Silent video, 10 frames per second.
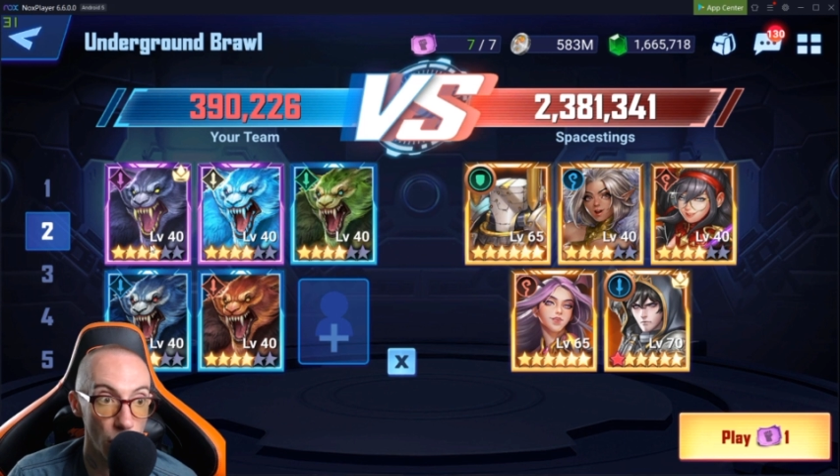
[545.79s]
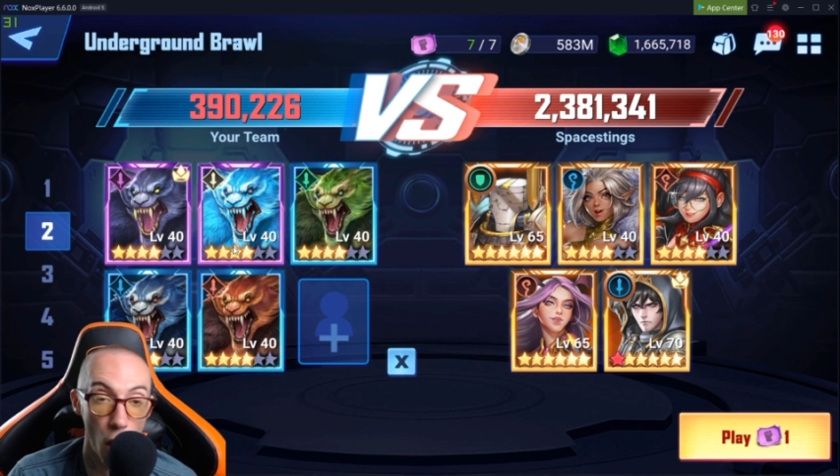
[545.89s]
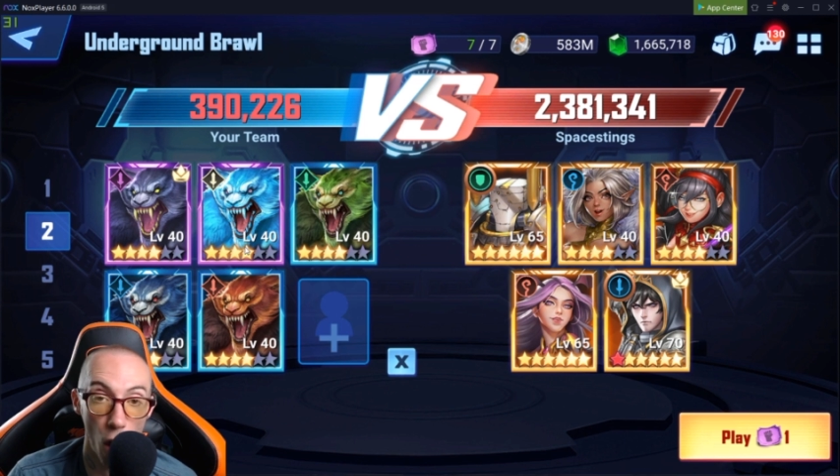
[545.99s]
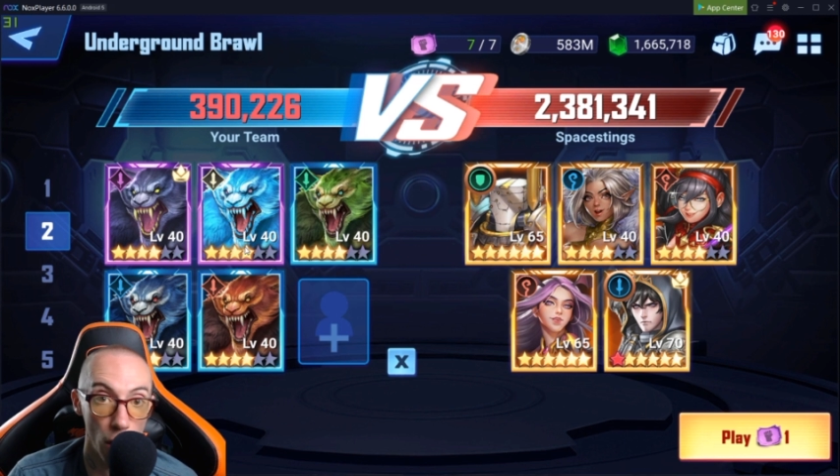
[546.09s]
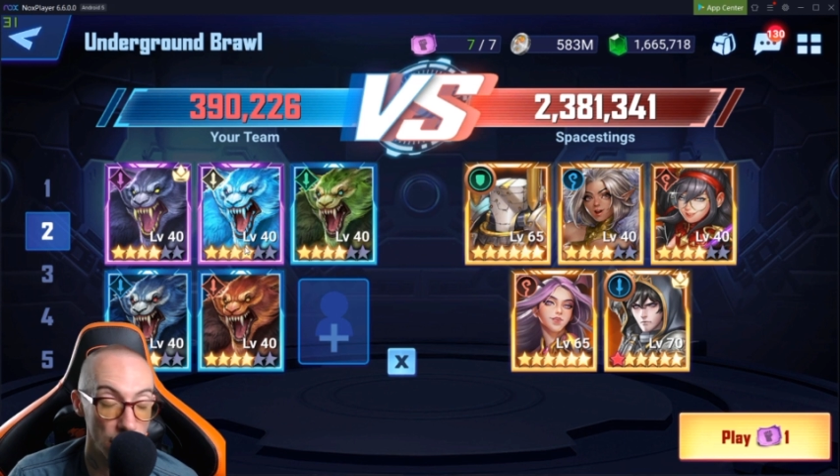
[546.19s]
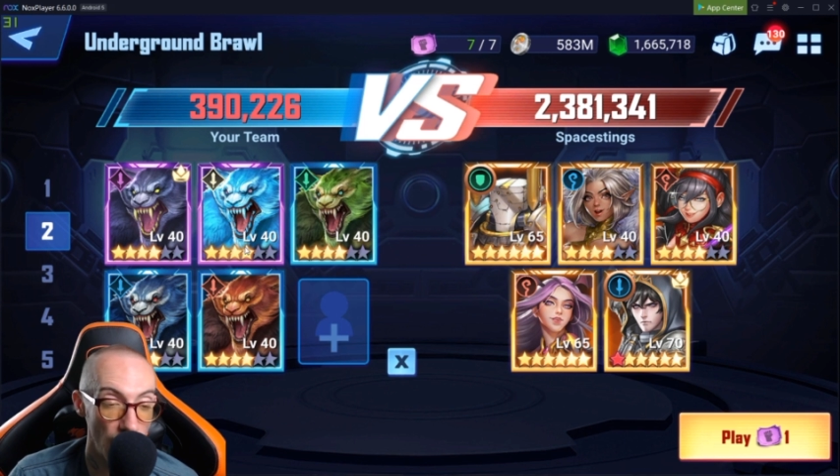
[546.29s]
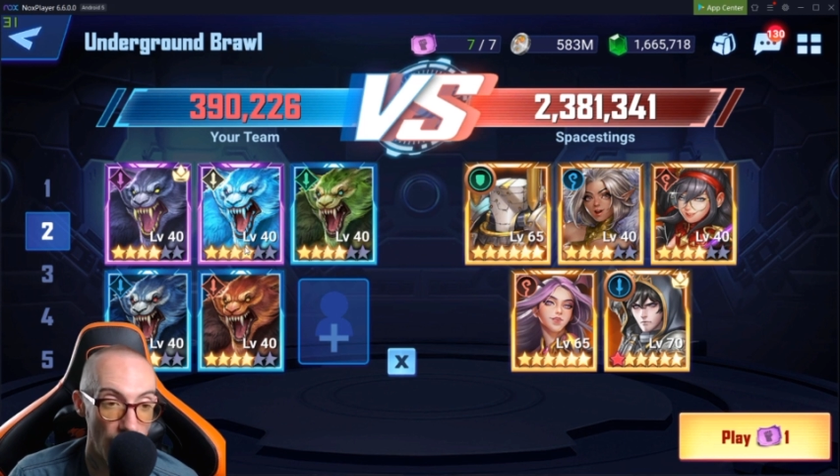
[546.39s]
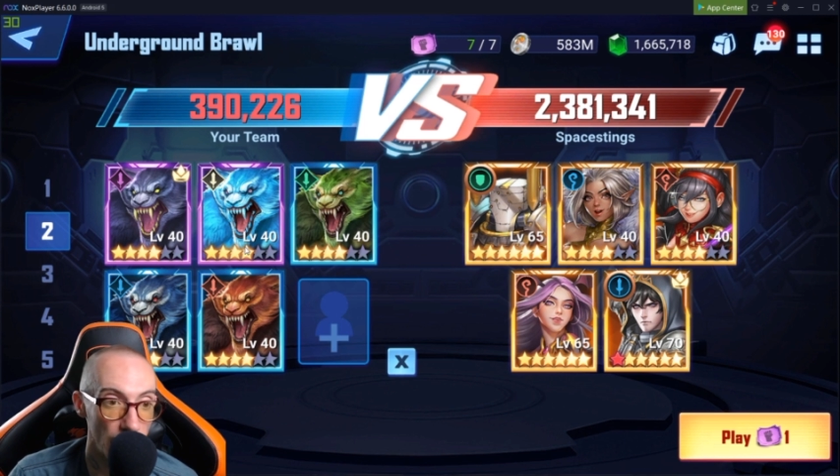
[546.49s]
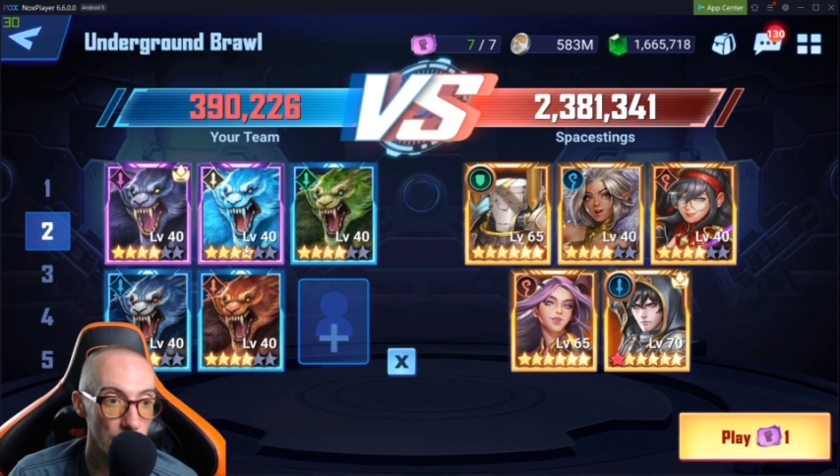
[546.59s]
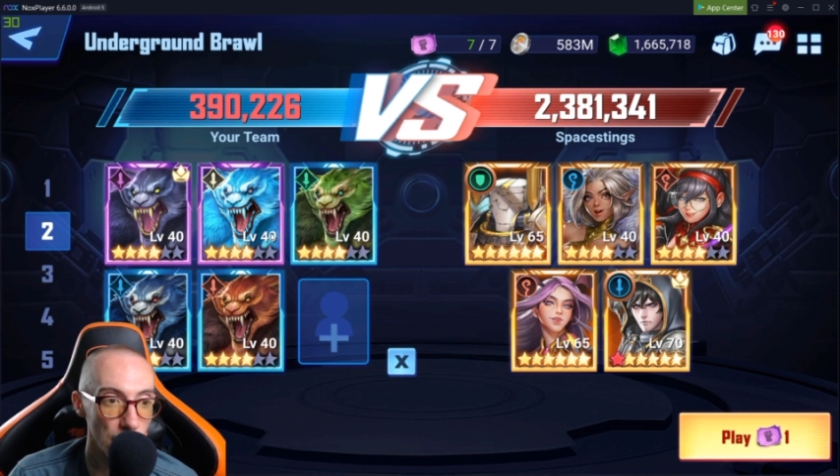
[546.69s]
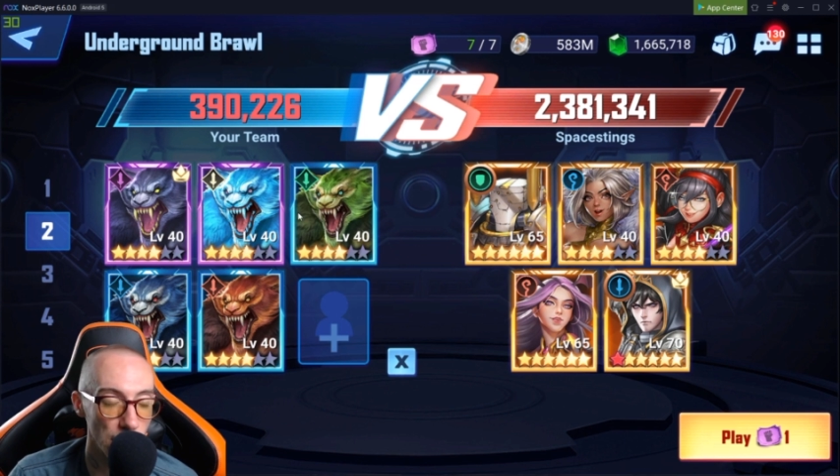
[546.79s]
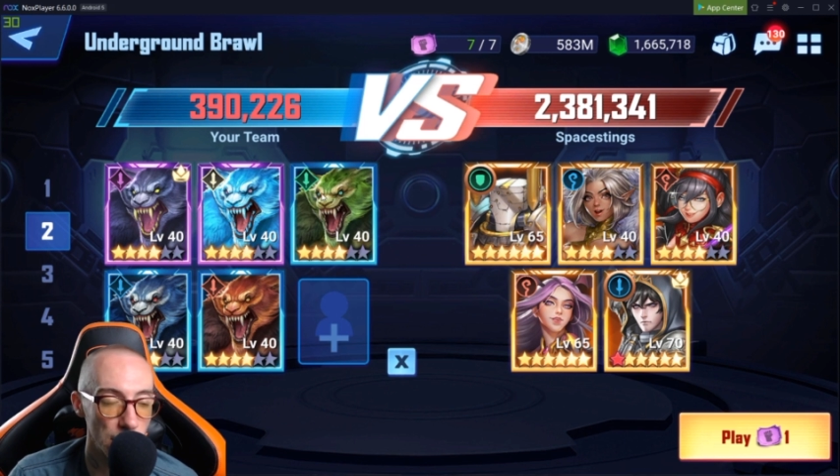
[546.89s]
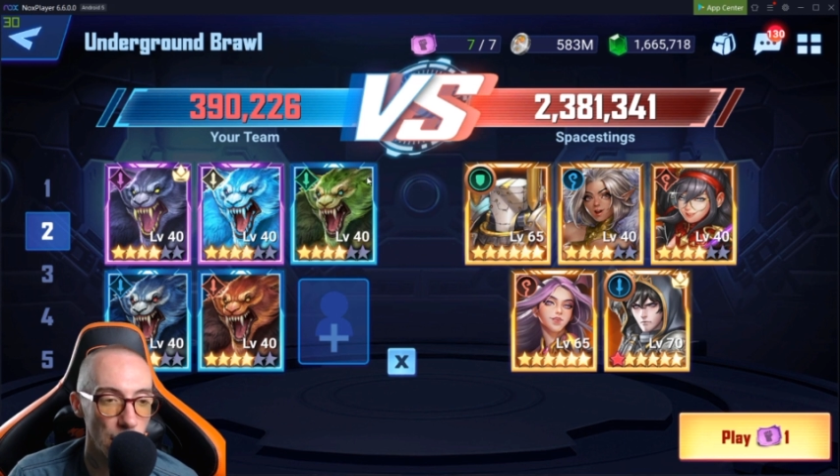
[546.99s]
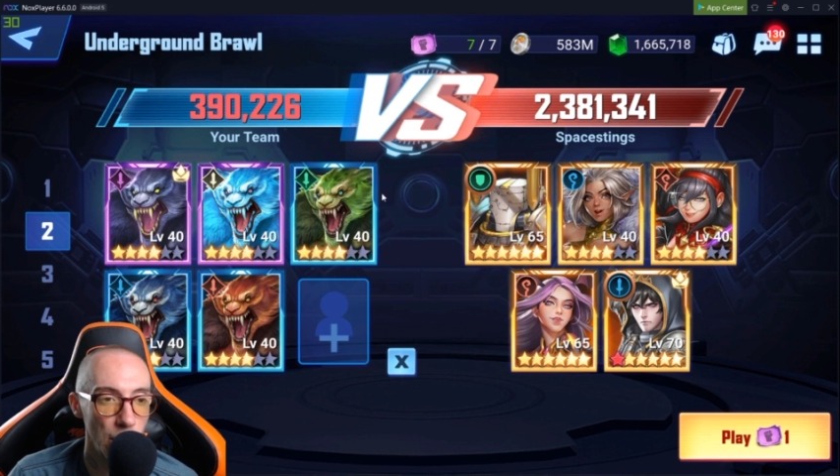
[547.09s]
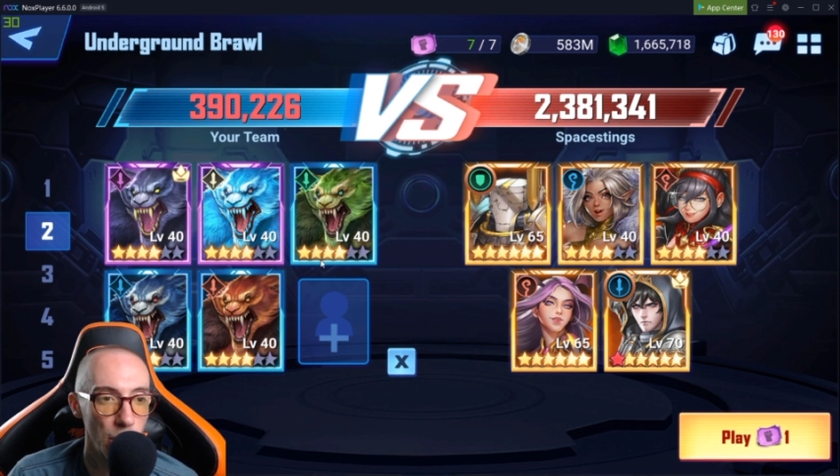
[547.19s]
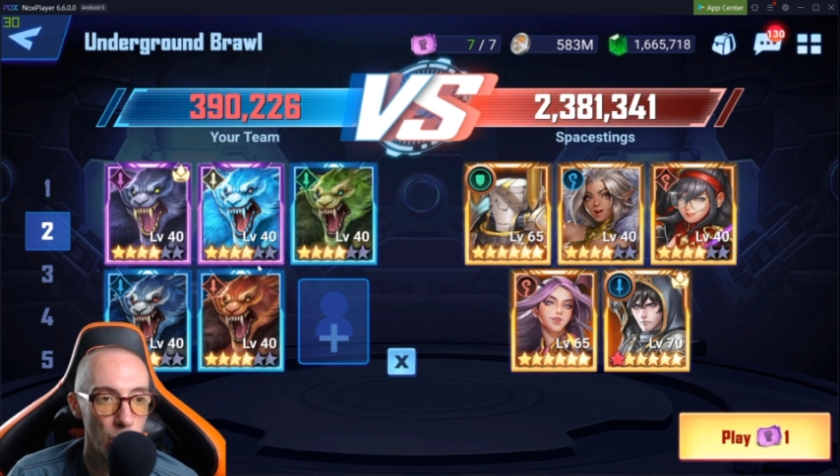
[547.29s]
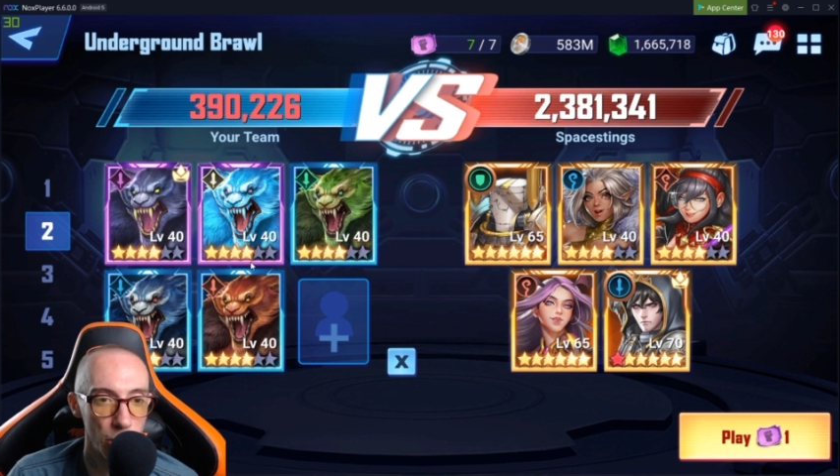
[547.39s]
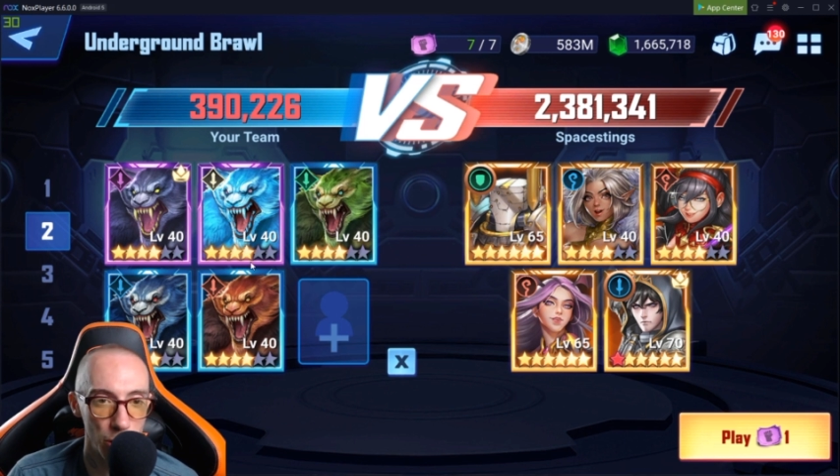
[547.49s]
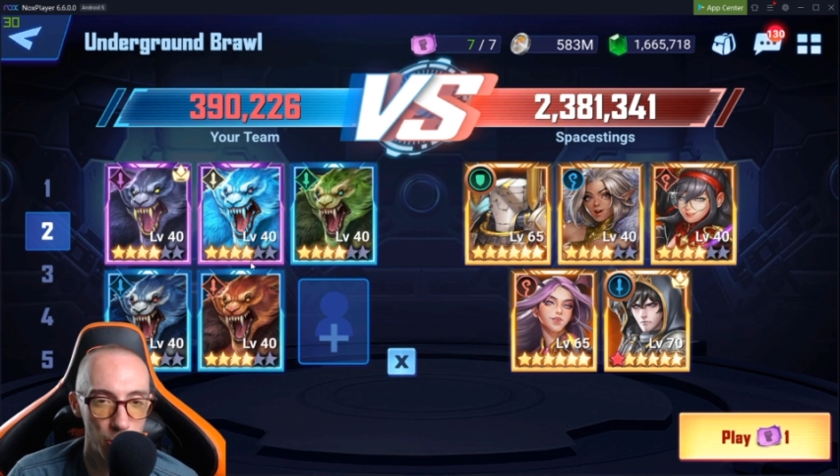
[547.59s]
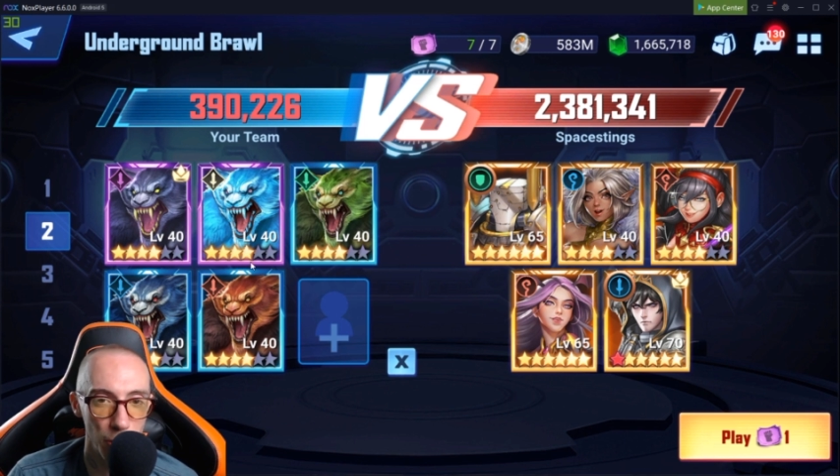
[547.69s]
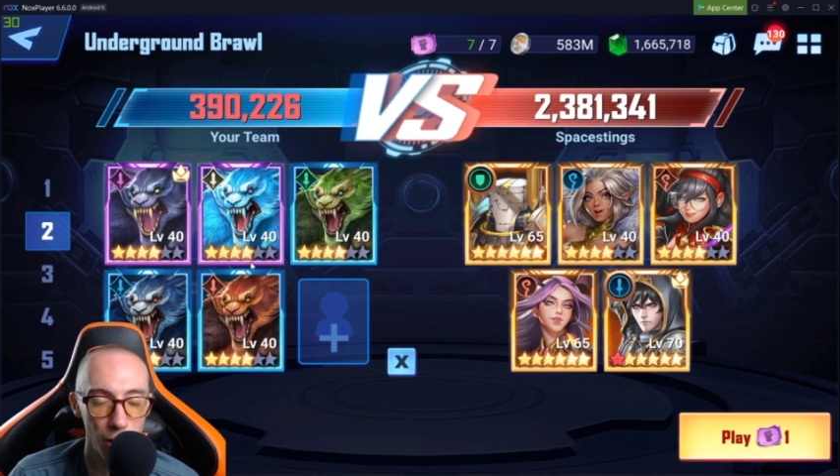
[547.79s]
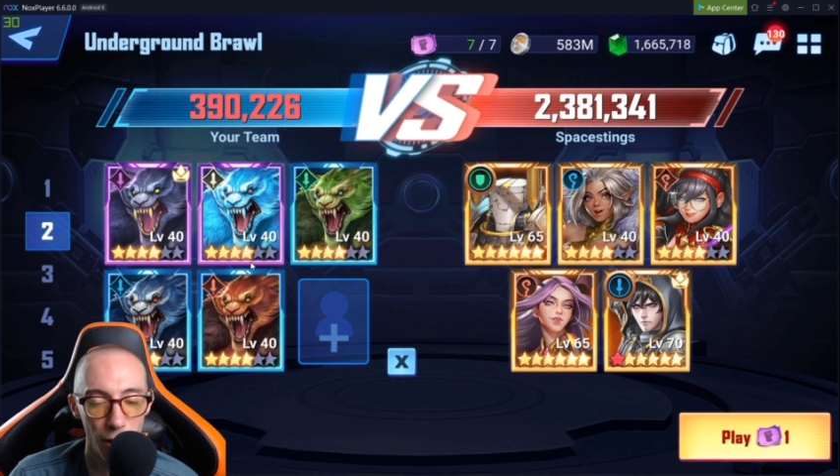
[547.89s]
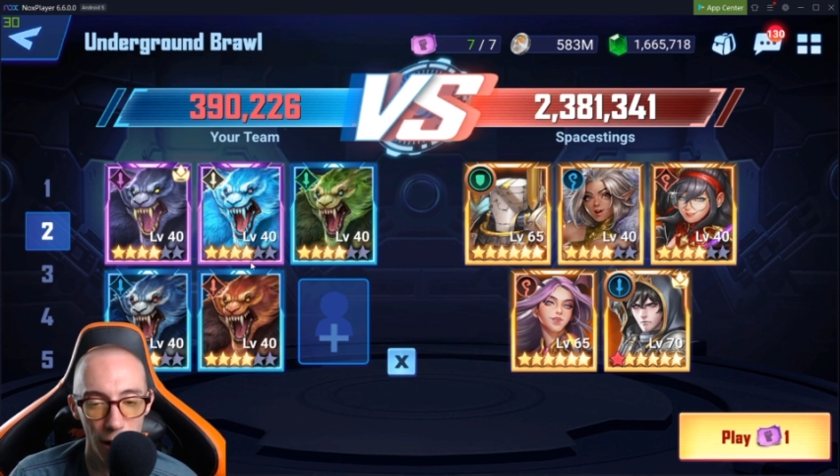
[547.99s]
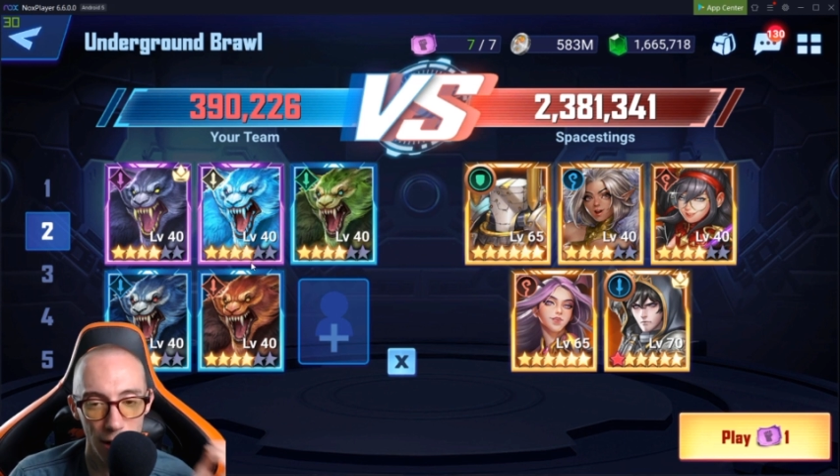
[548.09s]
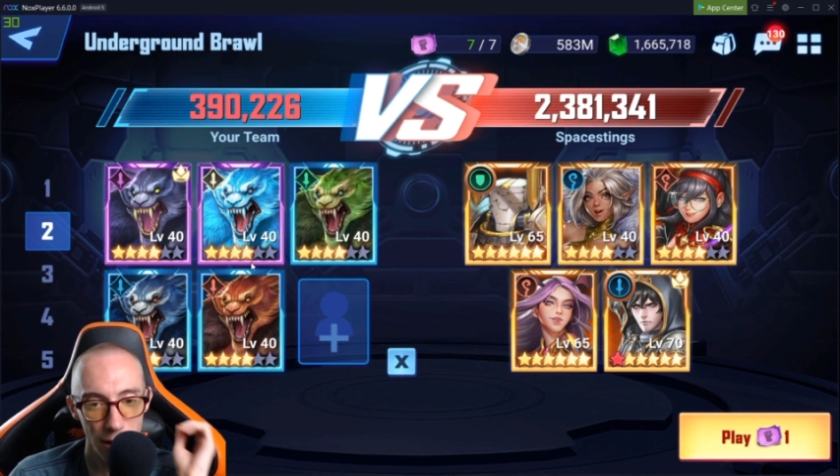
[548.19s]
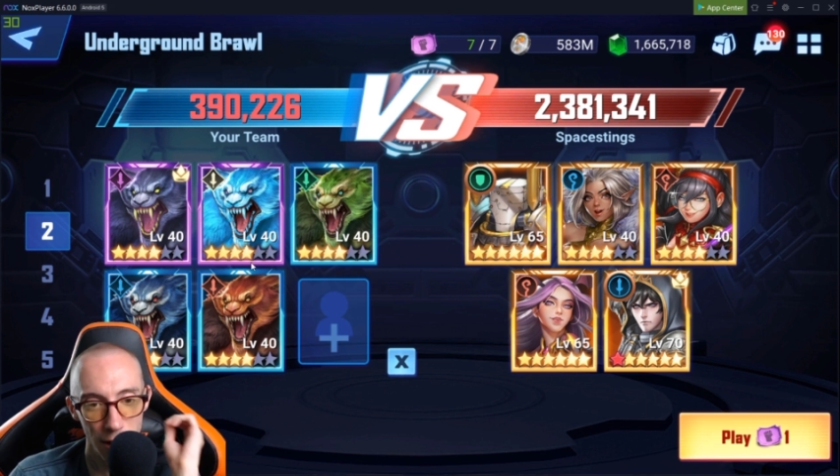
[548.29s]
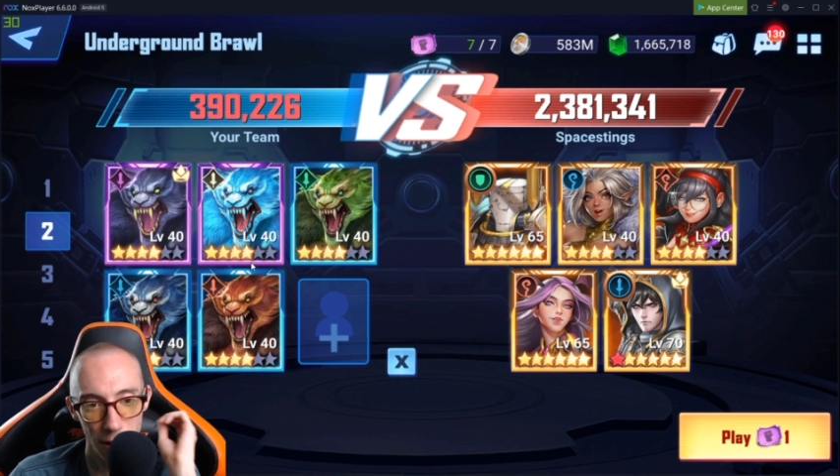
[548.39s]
They're all attackers, which is pretty crazy.